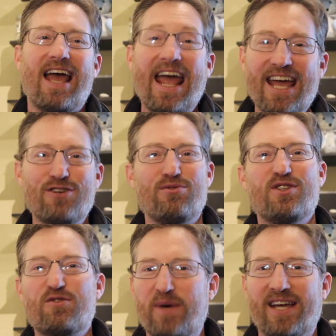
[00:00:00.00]
and
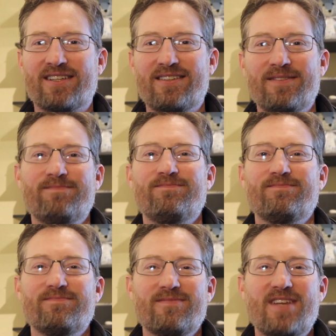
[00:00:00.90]
respect
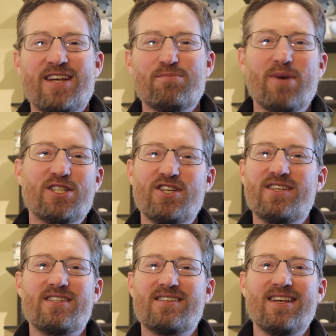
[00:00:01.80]
as much
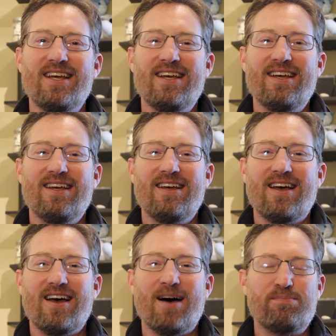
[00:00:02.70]
as it's
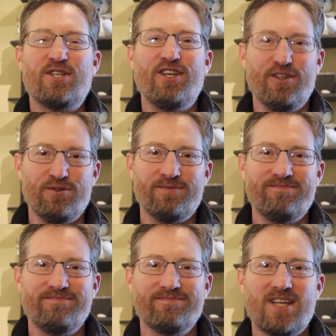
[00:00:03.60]
up to you.
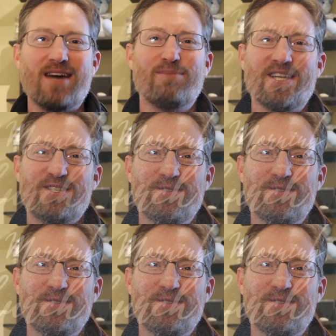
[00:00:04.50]
God bless